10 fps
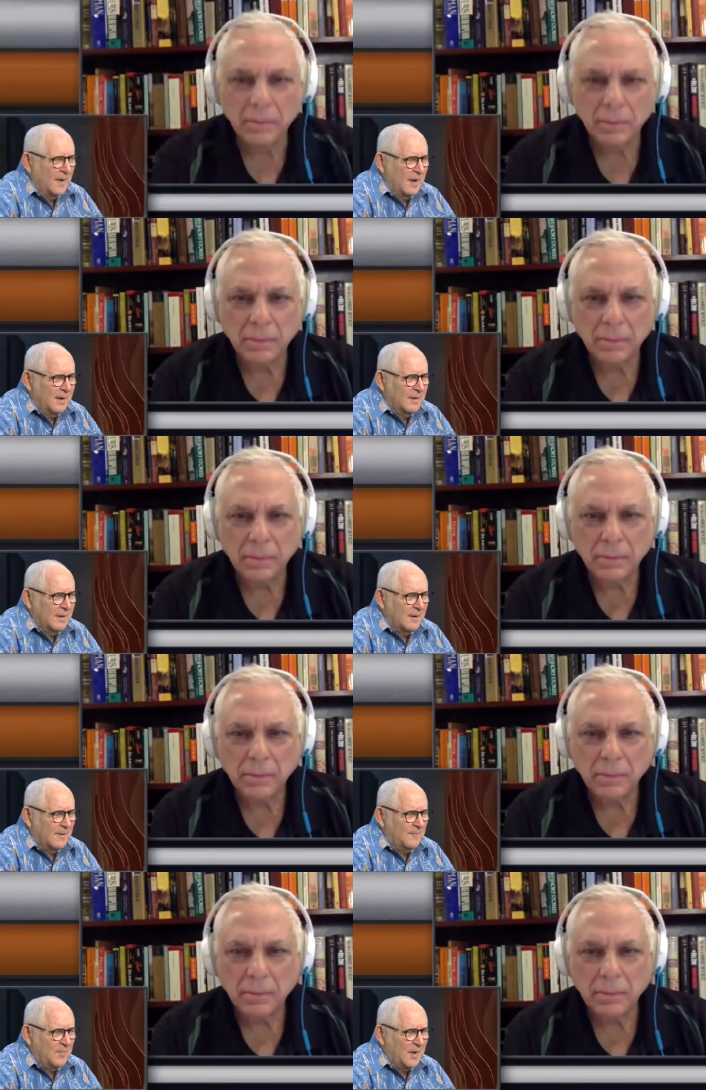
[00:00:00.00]
Speaker 1: and
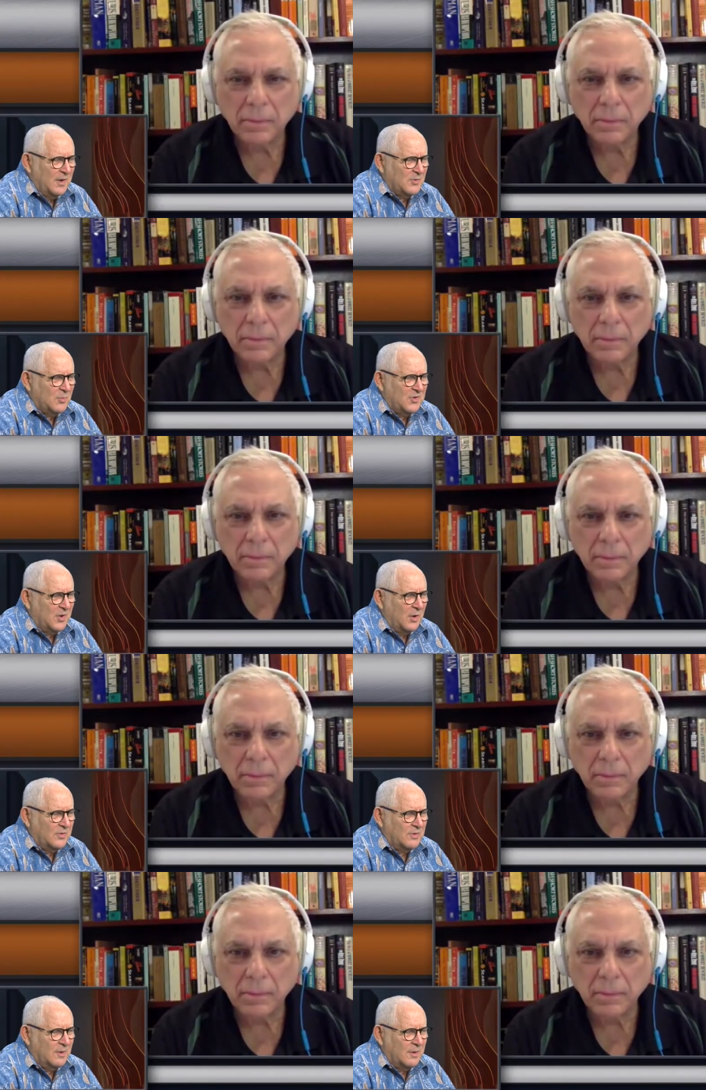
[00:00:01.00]
um, as a
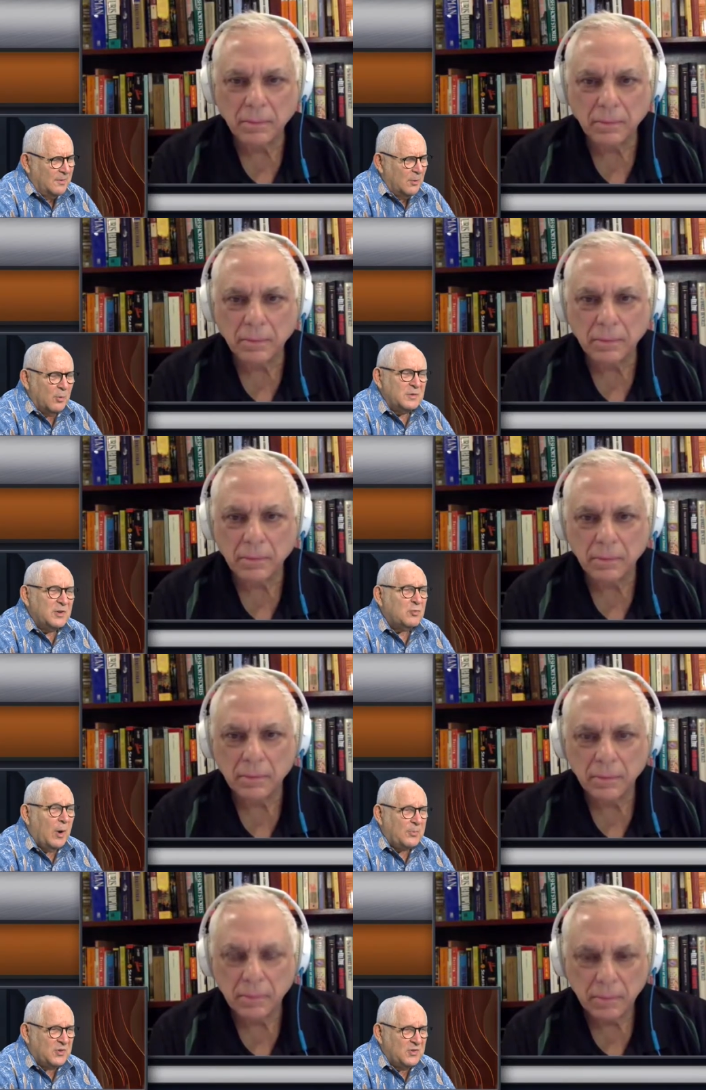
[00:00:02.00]
result, uh, there were
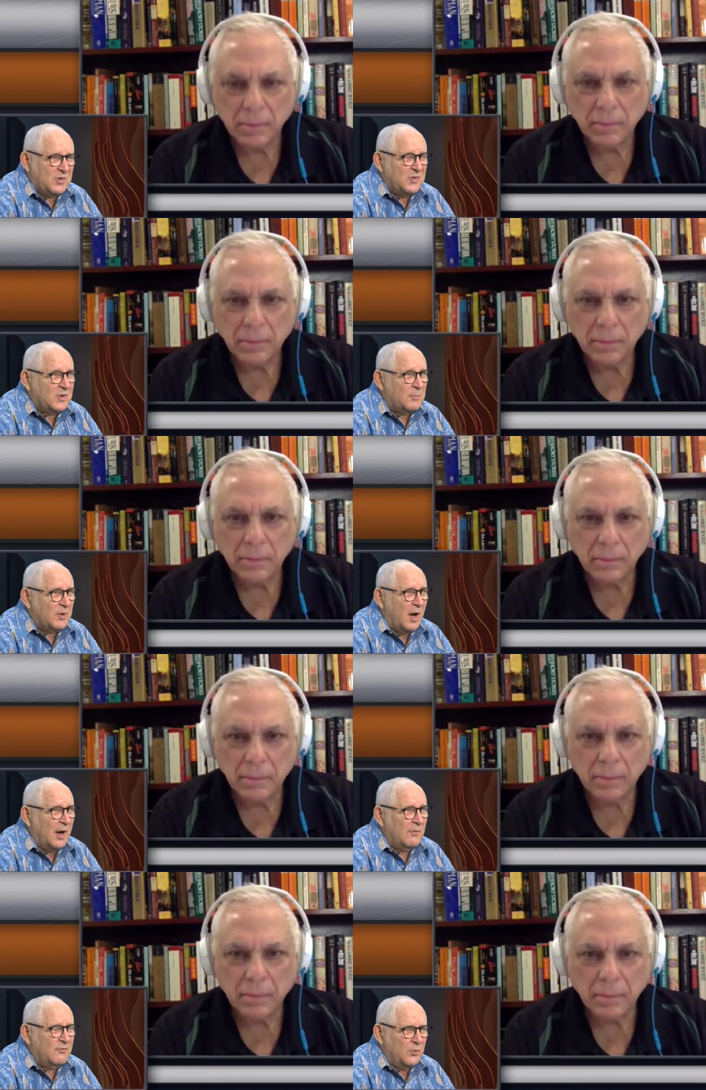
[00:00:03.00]
disruptions in
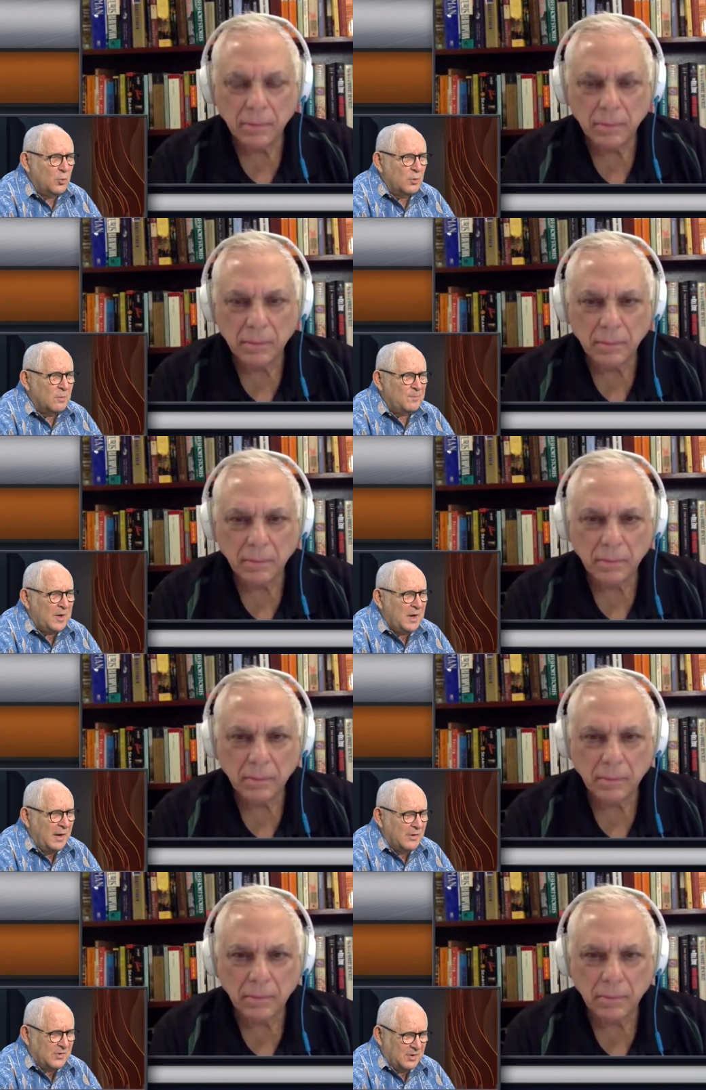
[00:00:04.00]
supply of fuel and
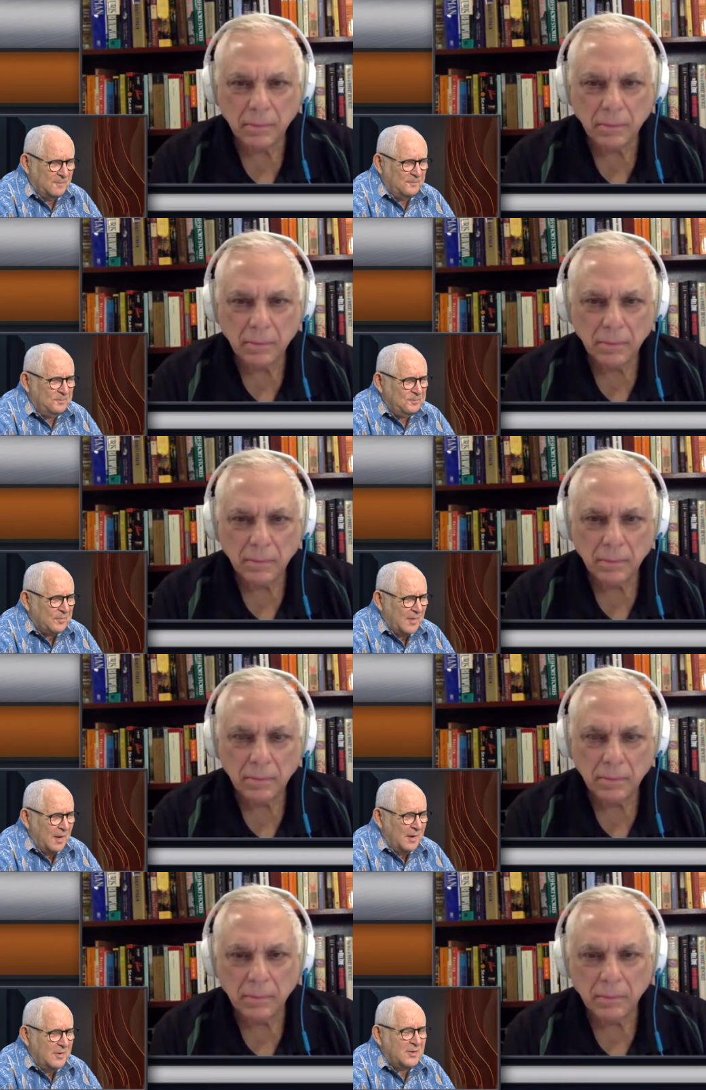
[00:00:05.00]
energy.
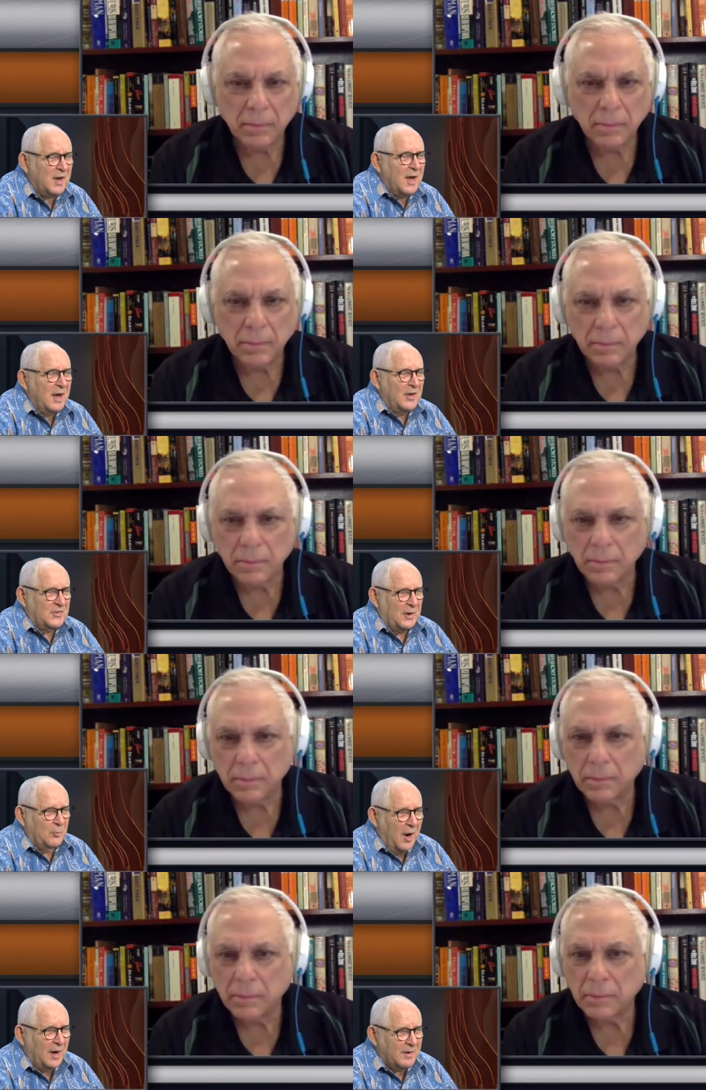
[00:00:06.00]
And it's
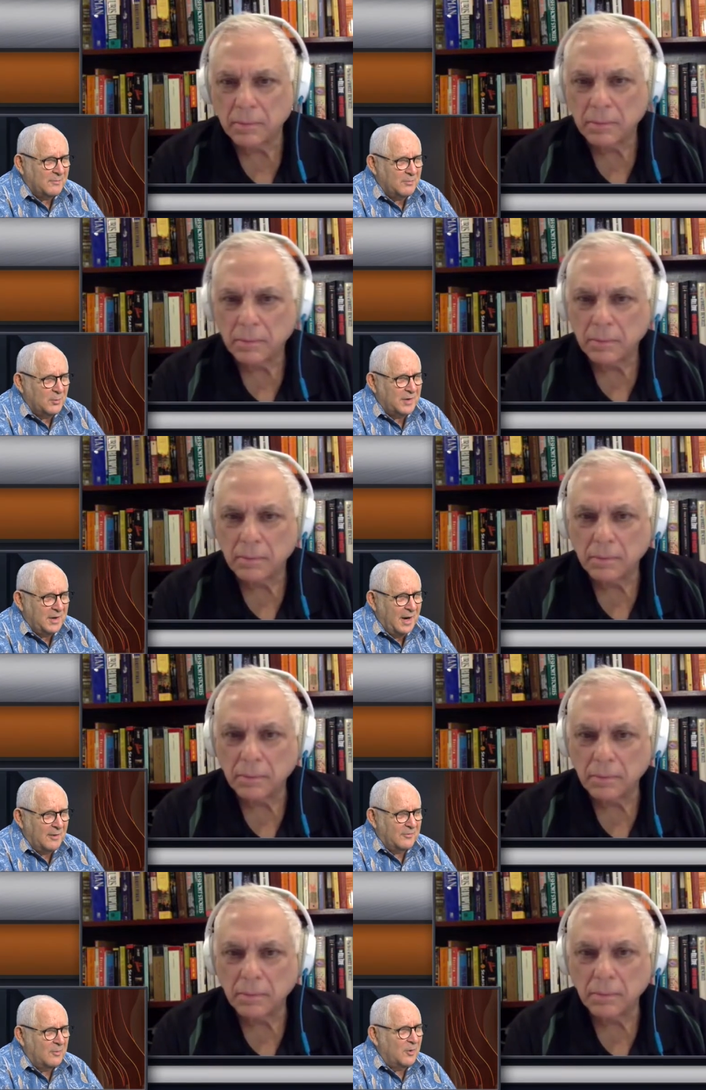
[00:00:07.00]
ironic looking at
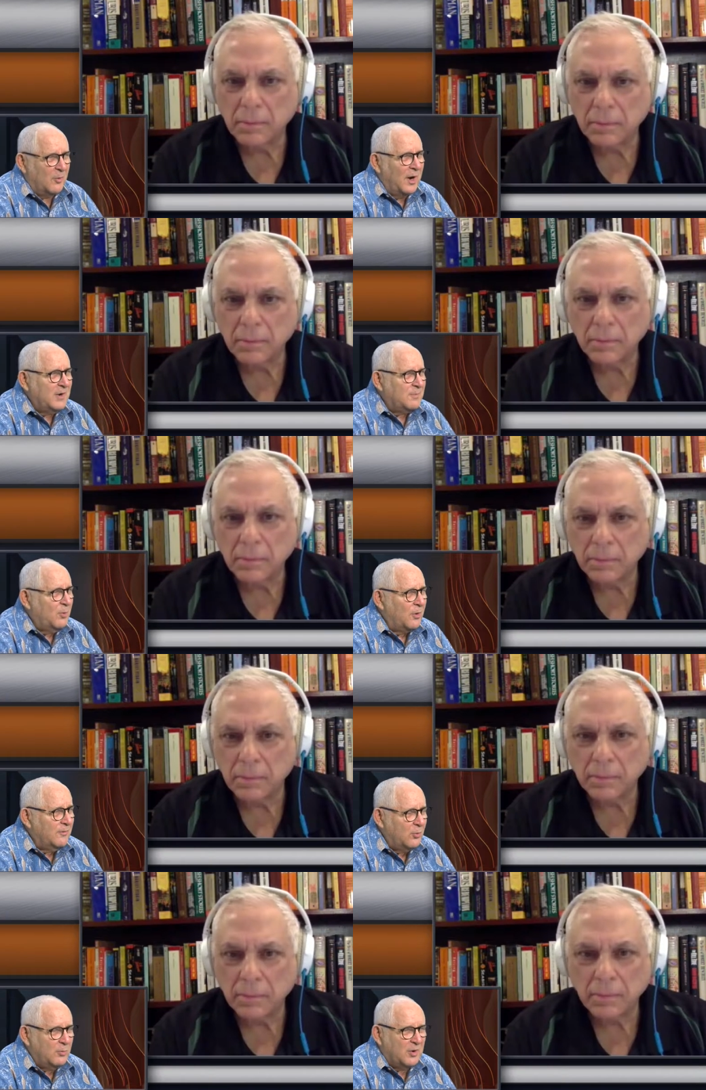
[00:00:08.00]
it from Hawaii's point of
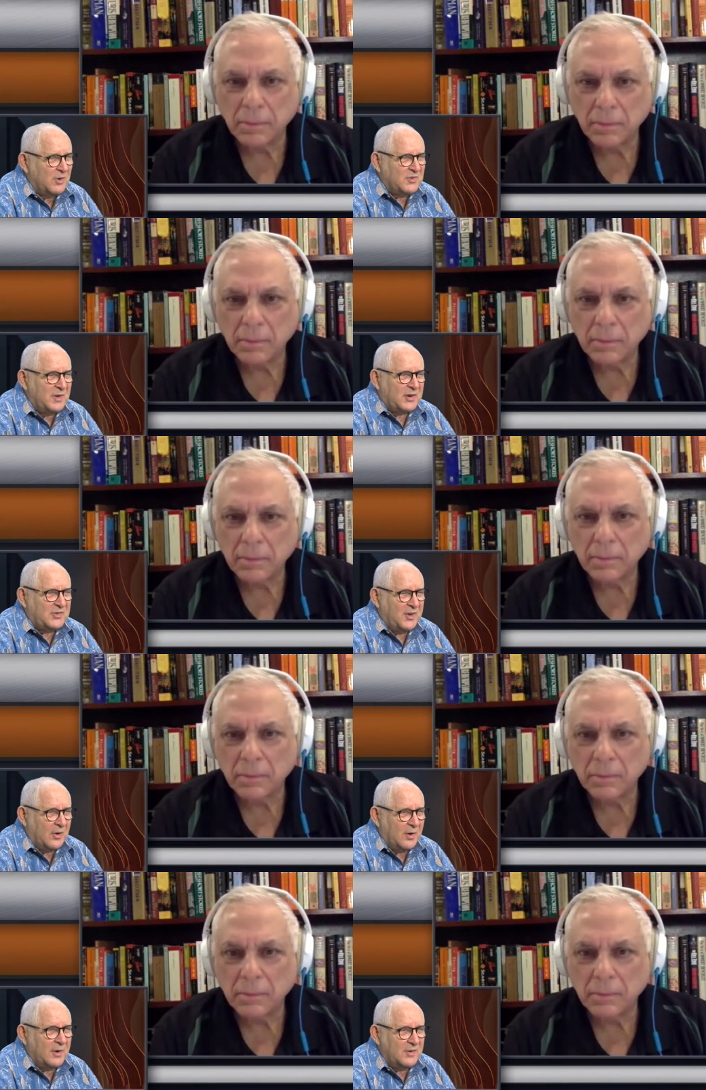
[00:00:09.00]
view, because
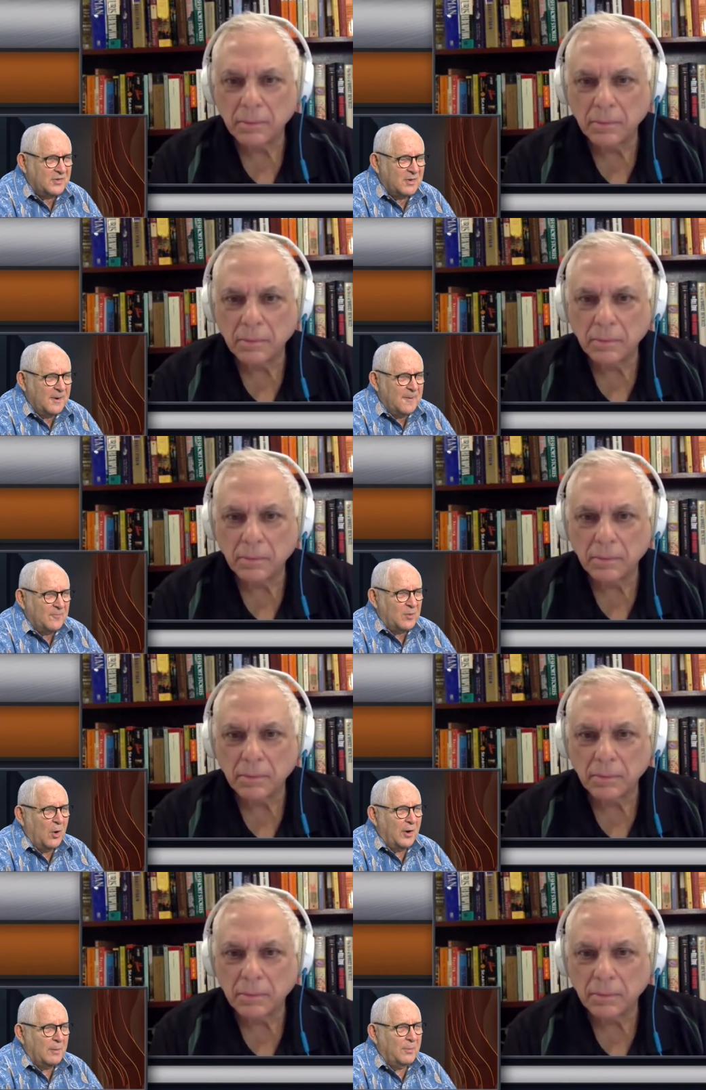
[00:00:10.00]
Nextera is
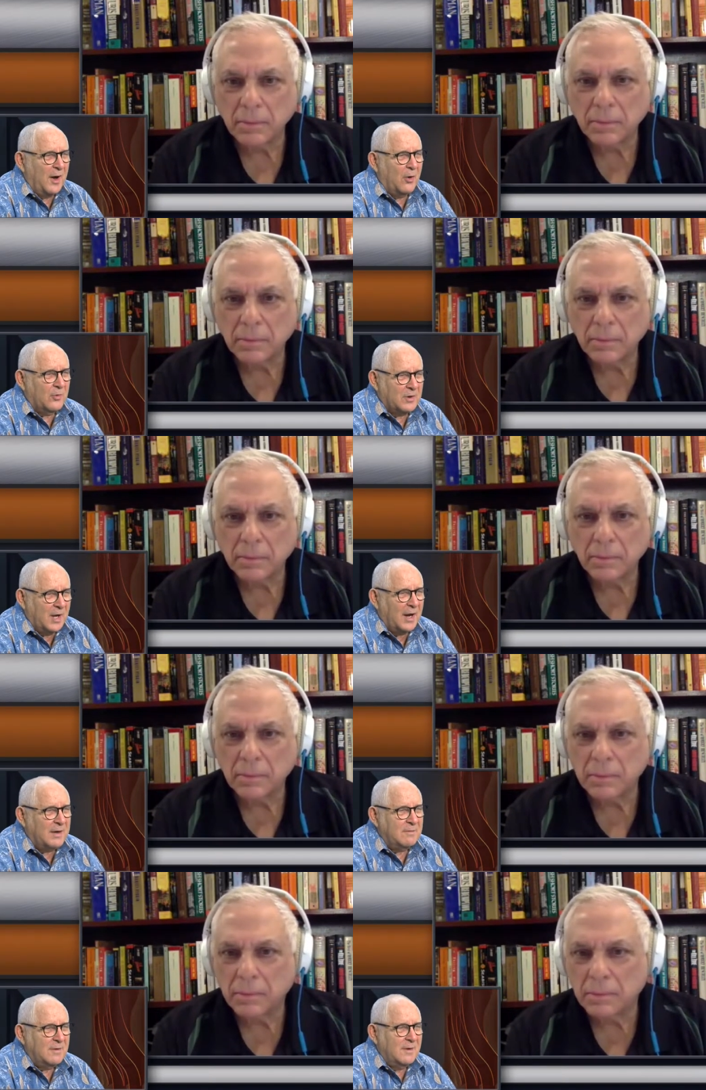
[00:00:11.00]
Florida Power and Light.